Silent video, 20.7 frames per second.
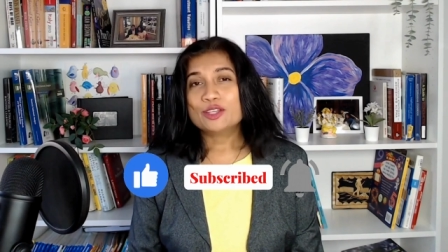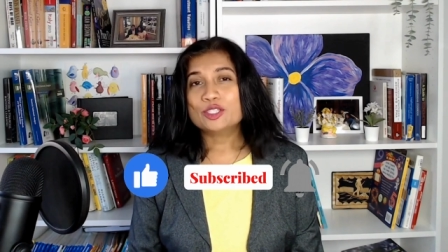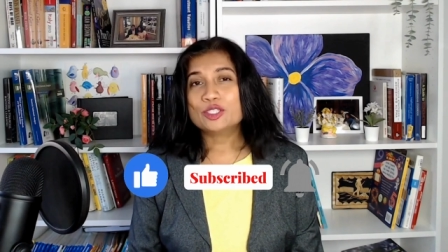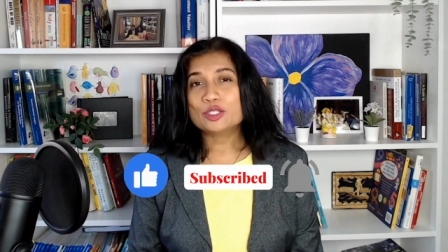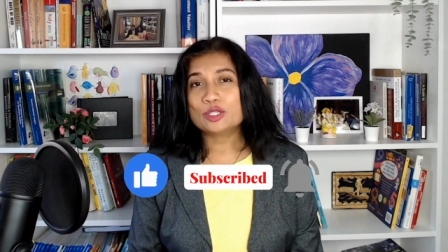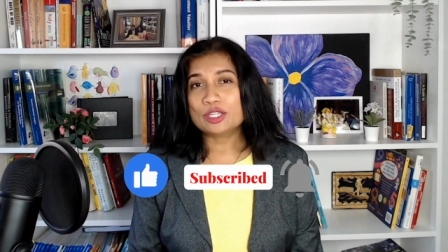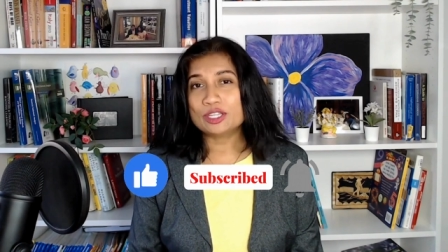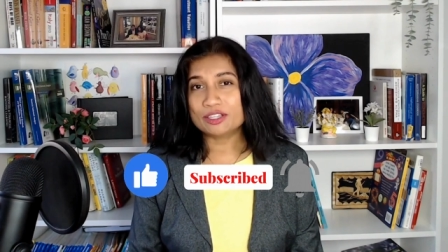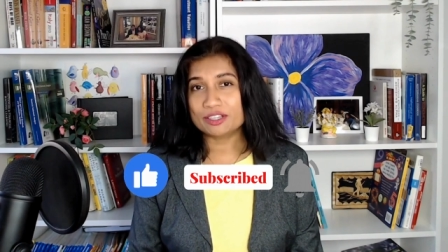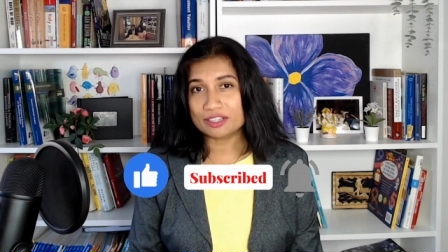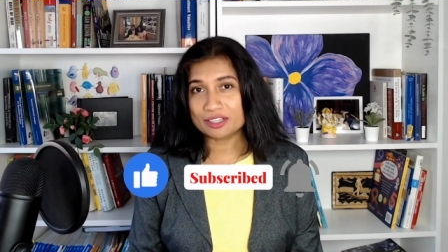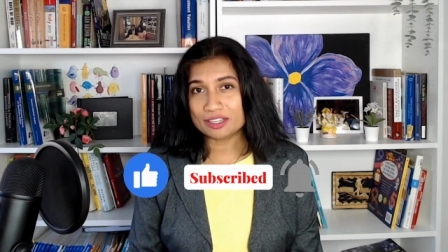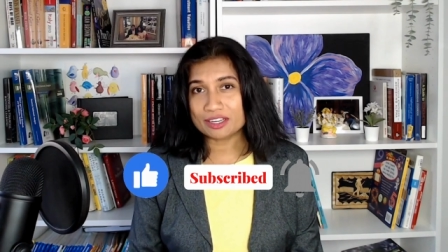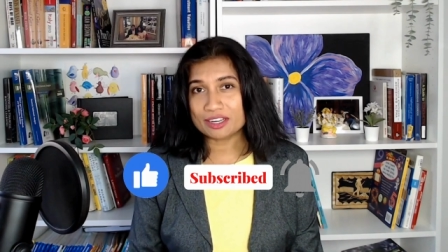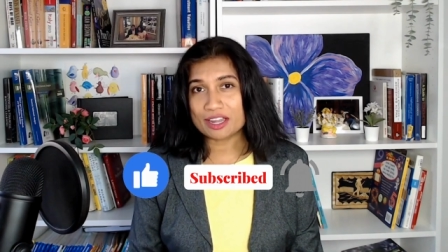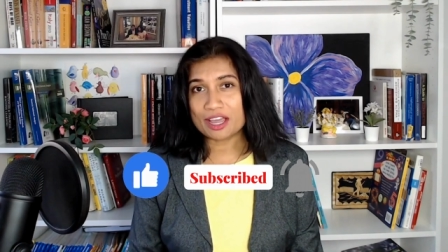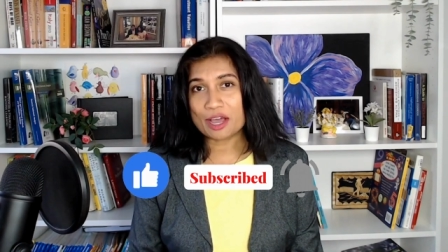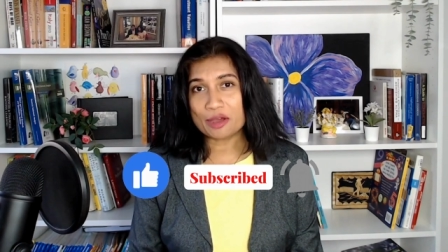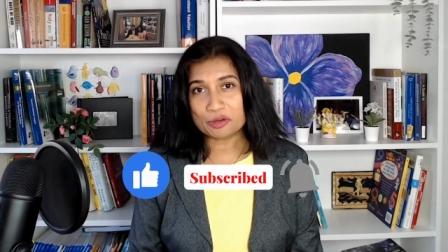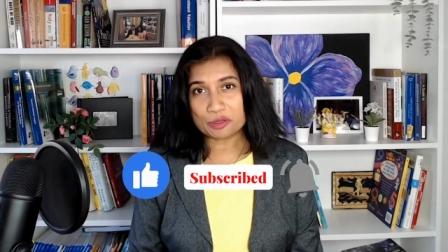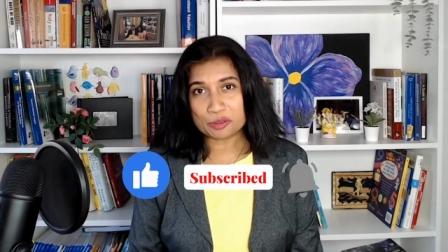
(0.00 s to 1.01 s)
to learn
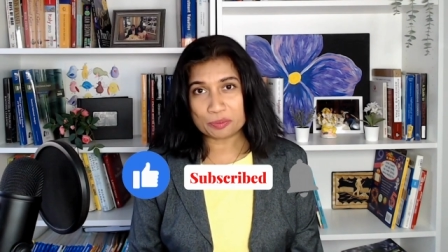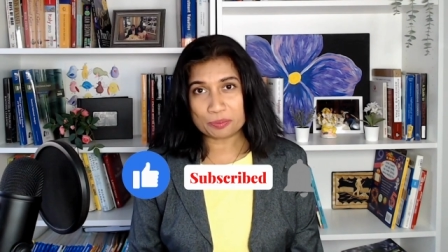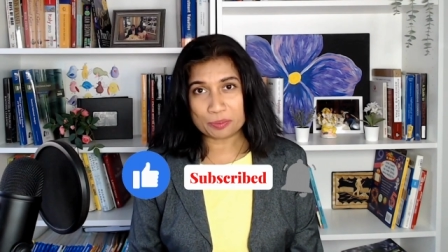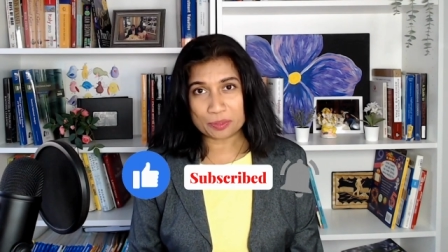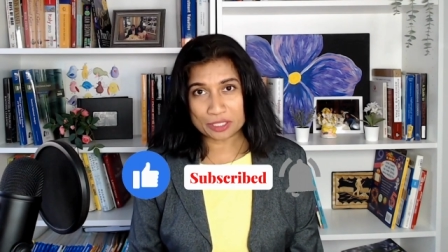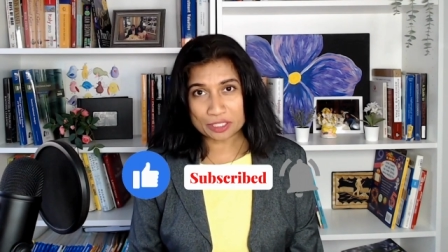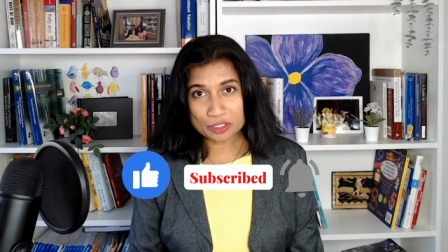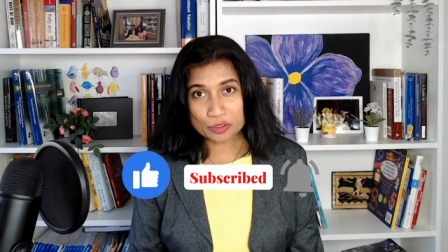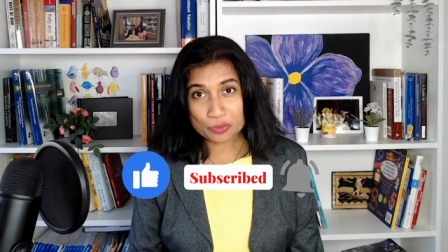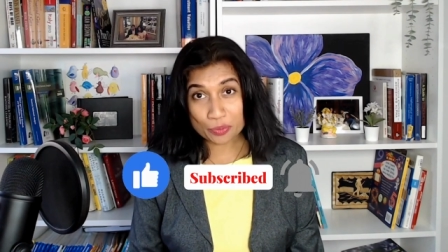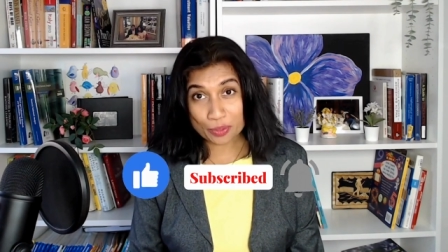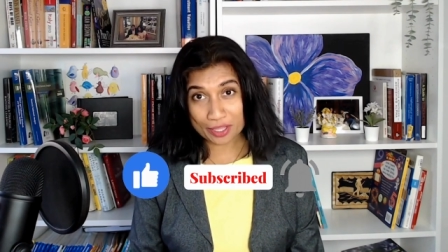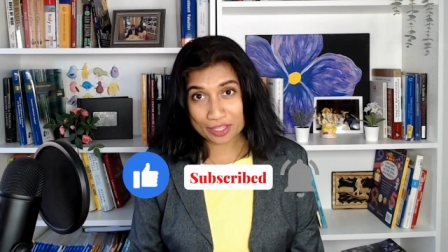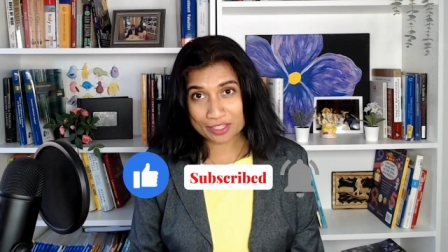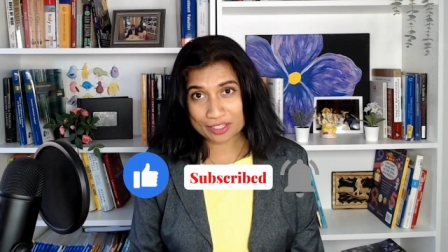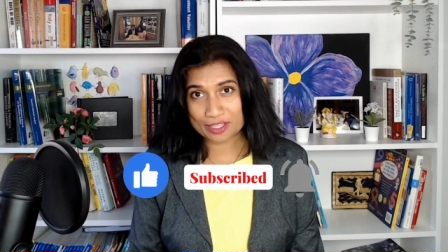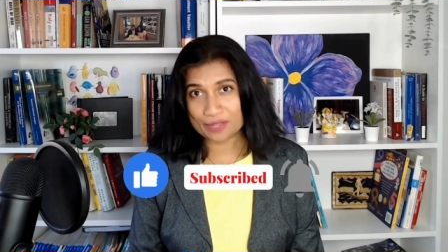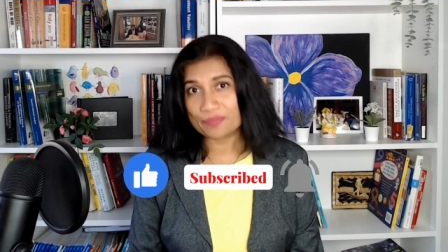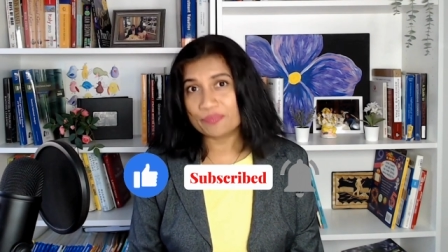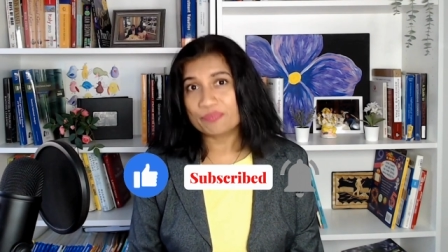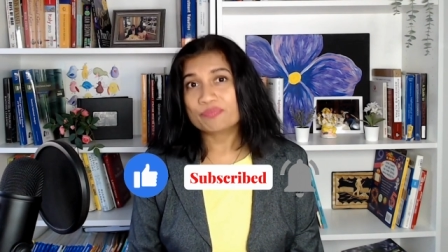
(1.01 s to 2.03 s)
how to build
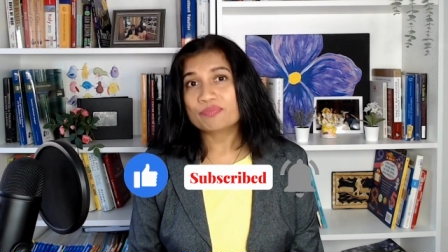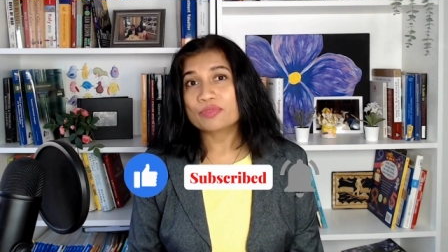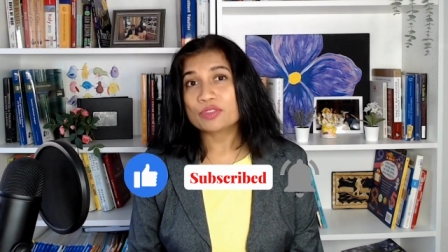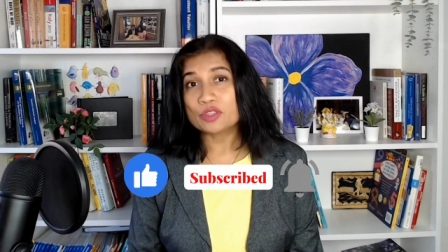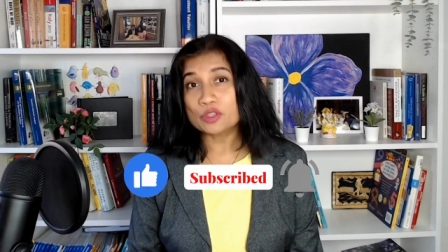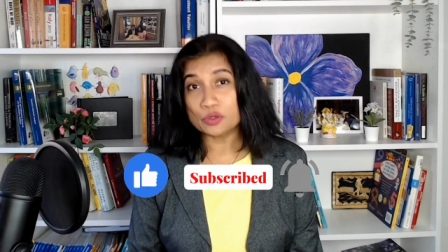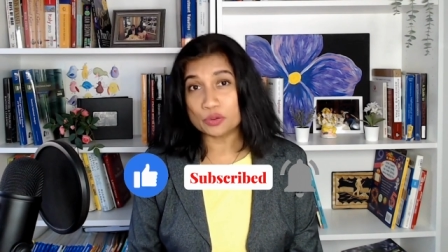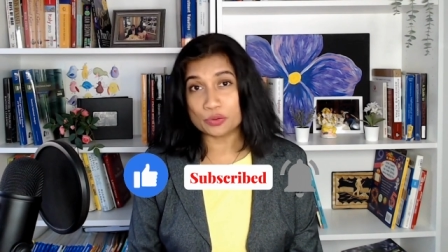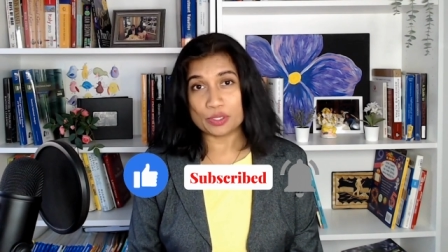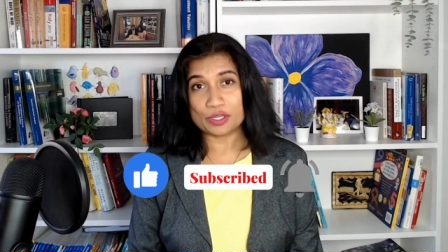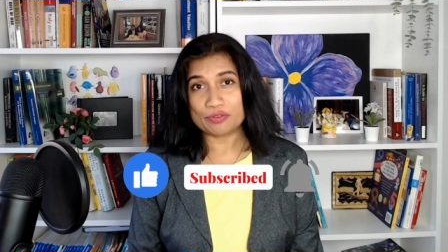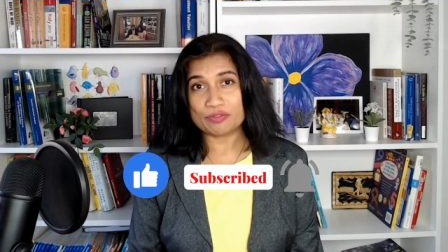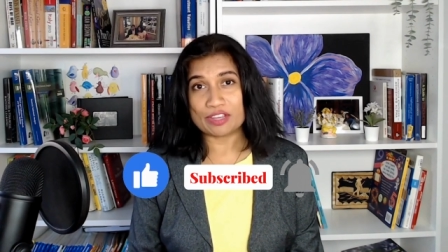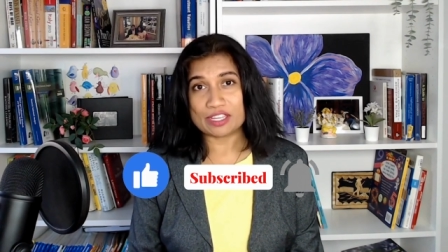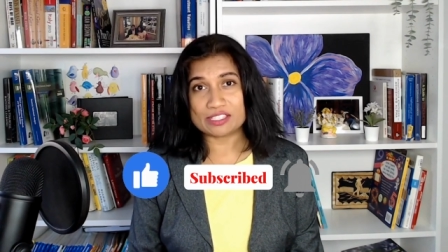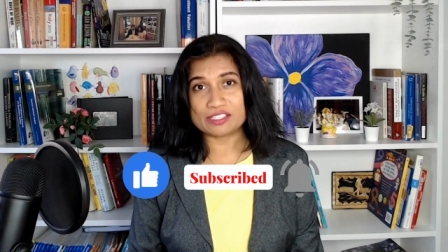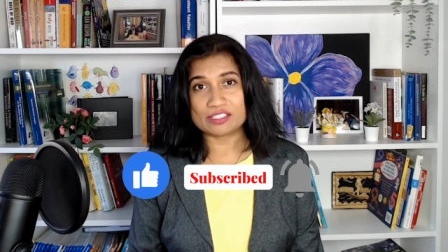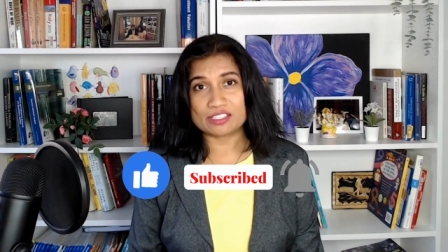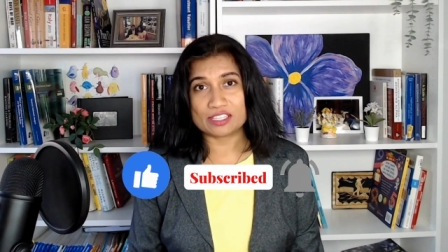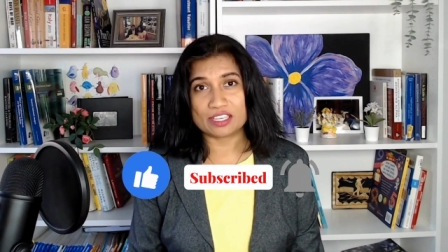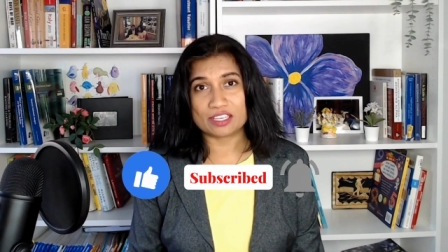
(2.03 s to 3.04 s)
wealth through
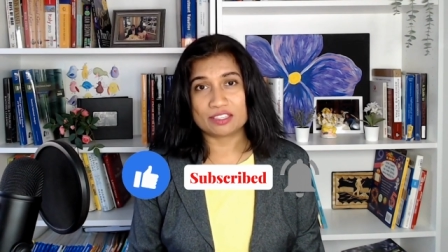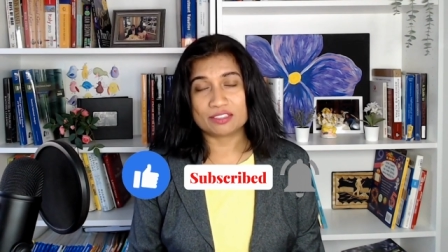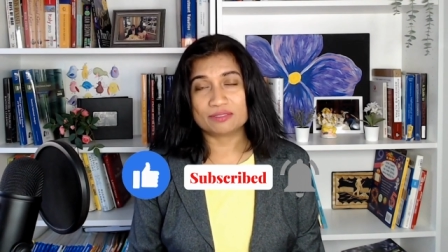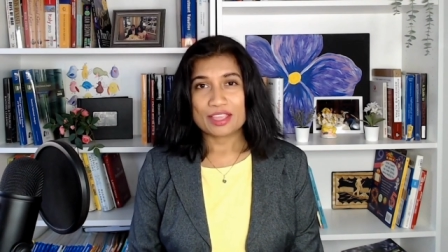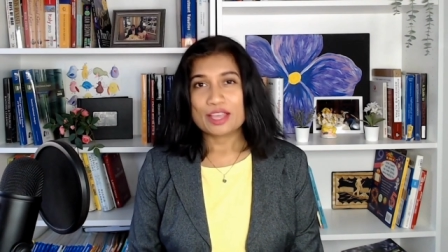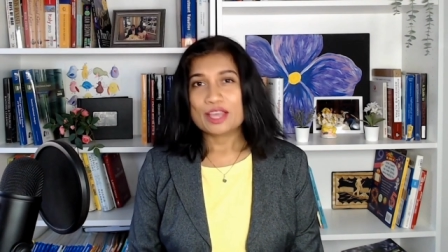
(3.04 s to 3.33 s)
investing.